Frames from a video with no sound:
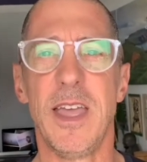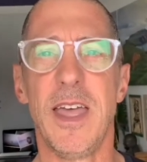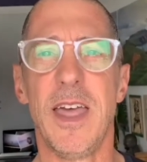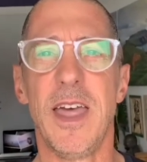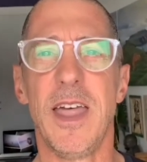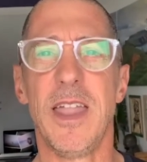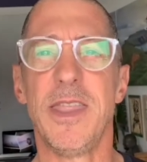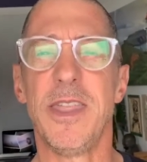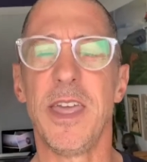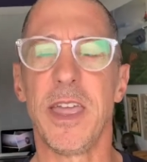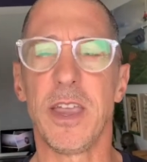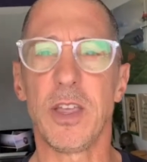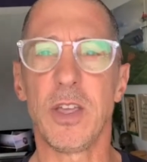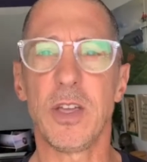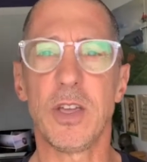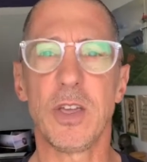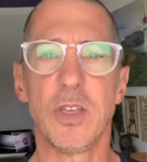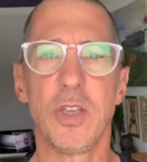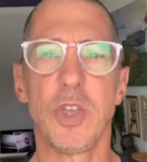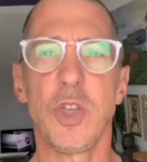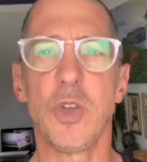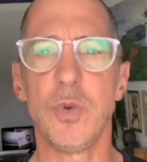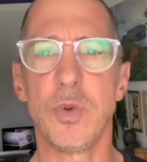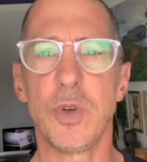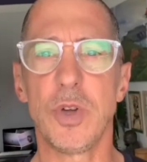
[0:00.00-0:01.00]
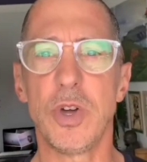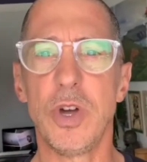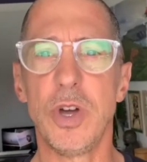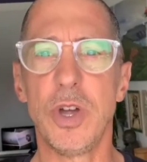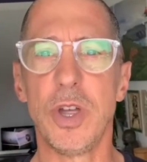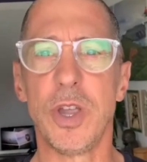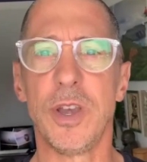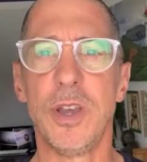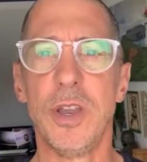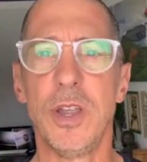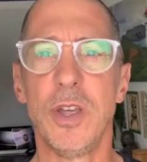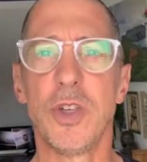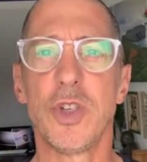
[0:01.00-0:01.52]
that you
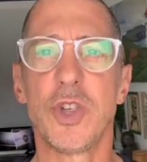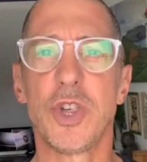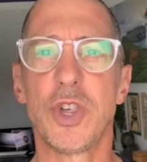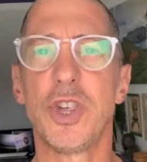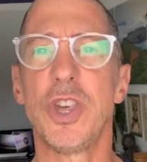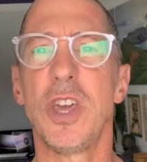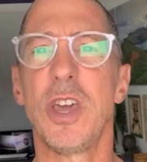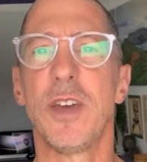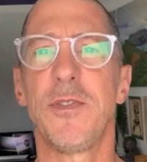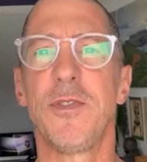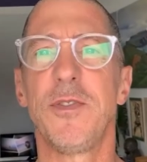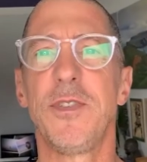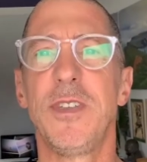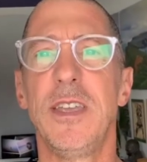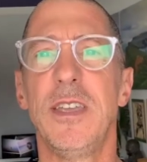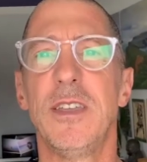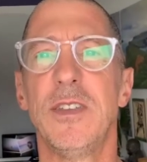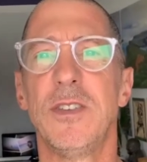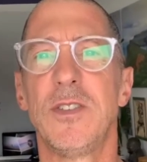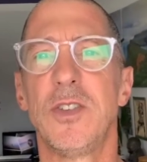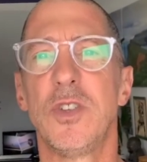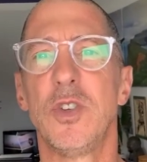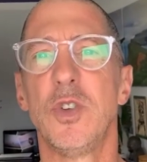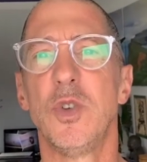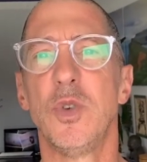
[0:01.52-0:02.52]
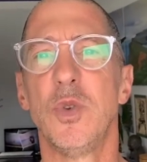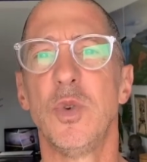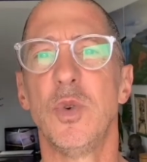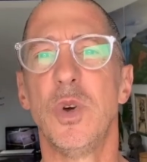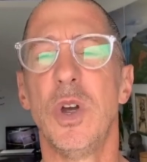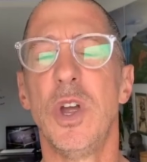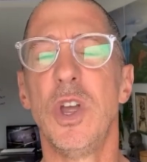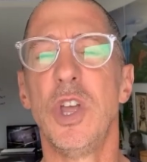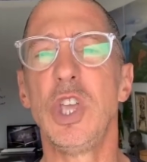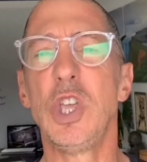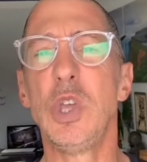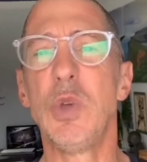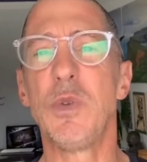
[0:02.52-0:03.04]
could shift into
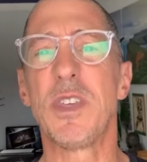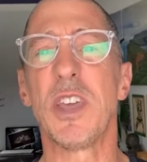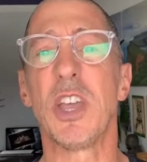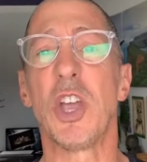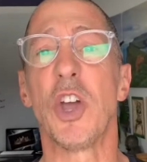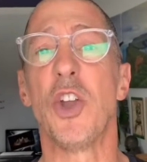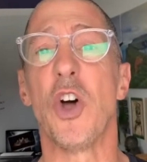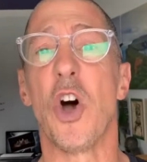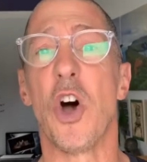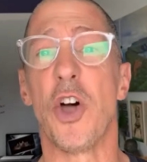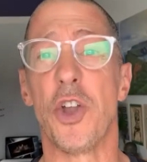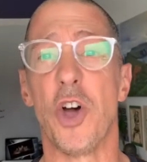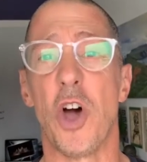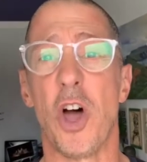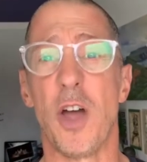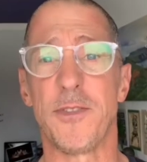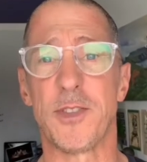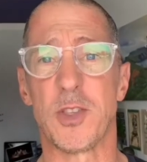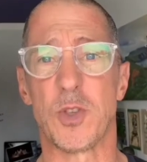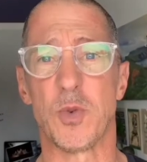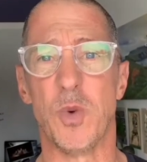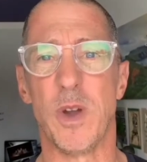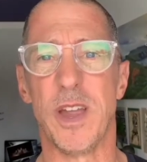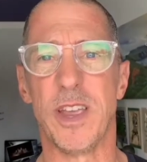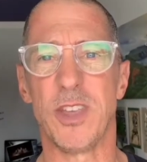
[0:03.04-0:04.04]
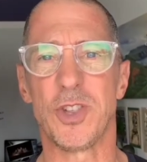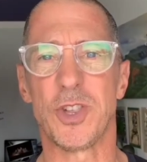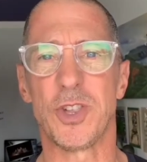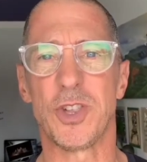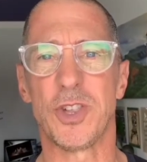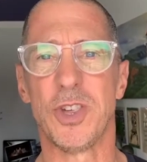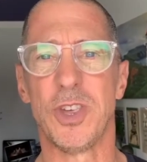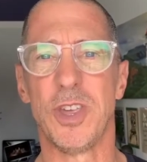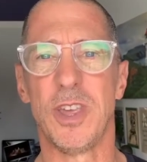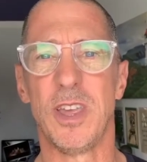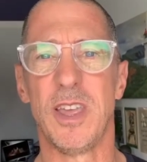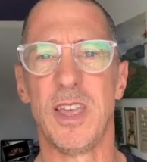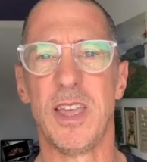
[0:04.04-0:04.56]
using an on-off switch
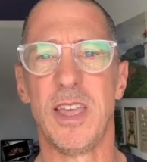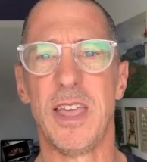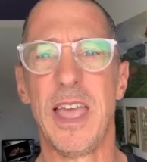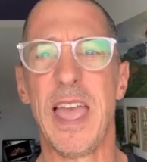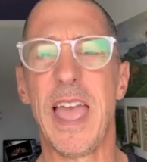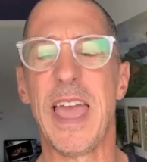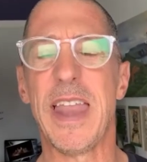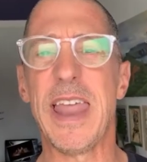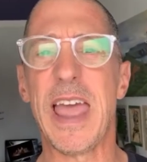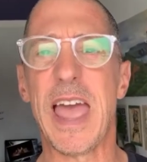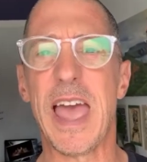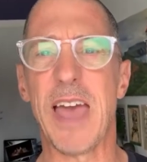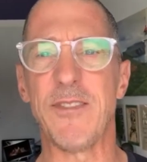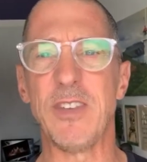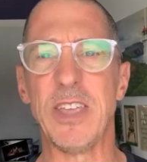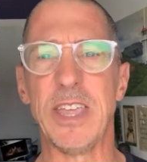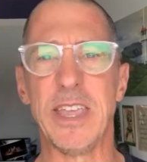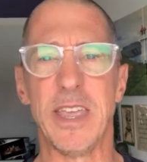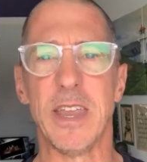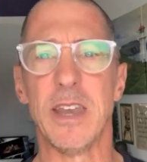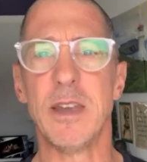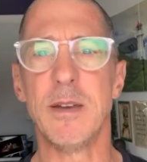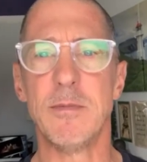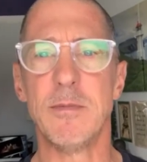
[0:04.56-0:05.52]
and having it